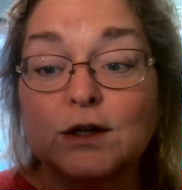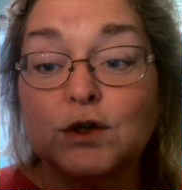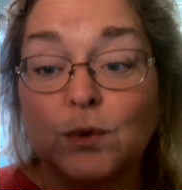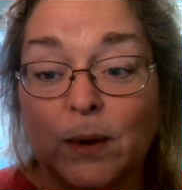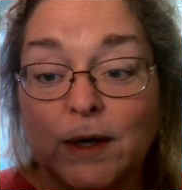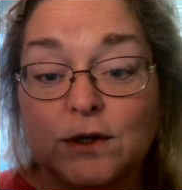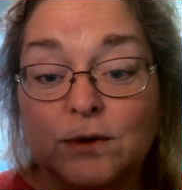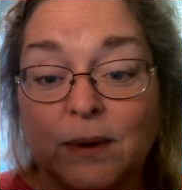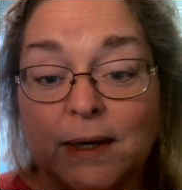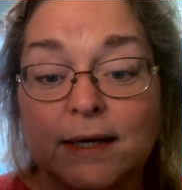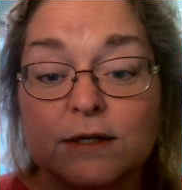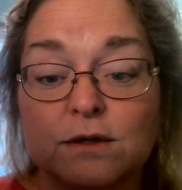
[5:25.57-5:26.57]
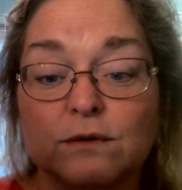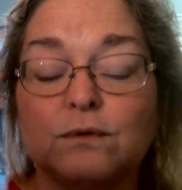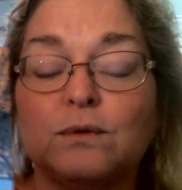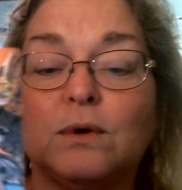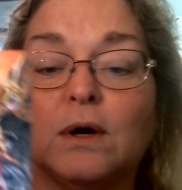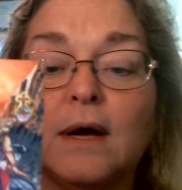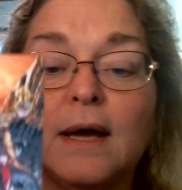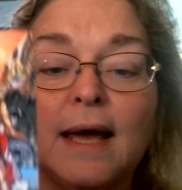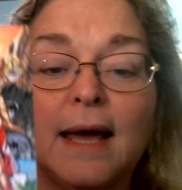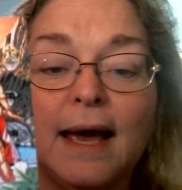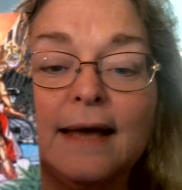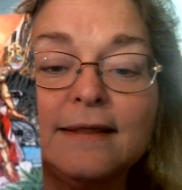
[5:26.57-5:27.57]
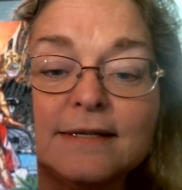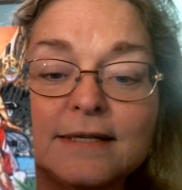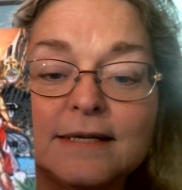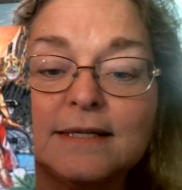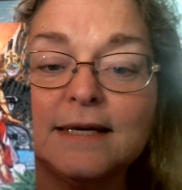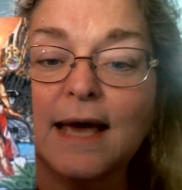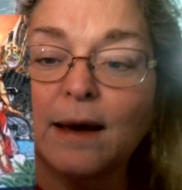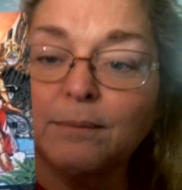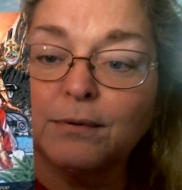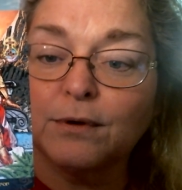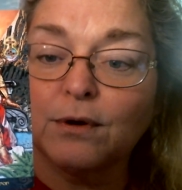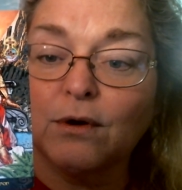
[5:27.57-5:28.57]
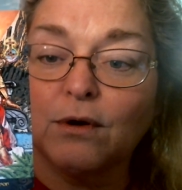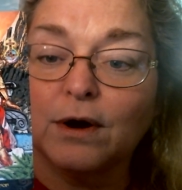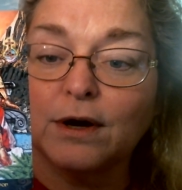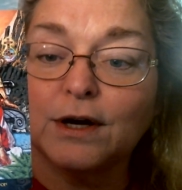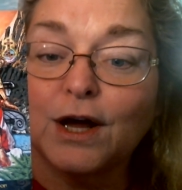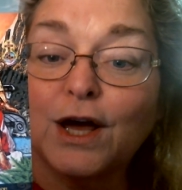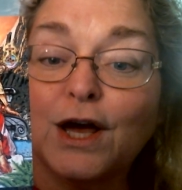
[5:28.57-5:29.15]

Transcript: 2020 is a four. And this is the Emperor card.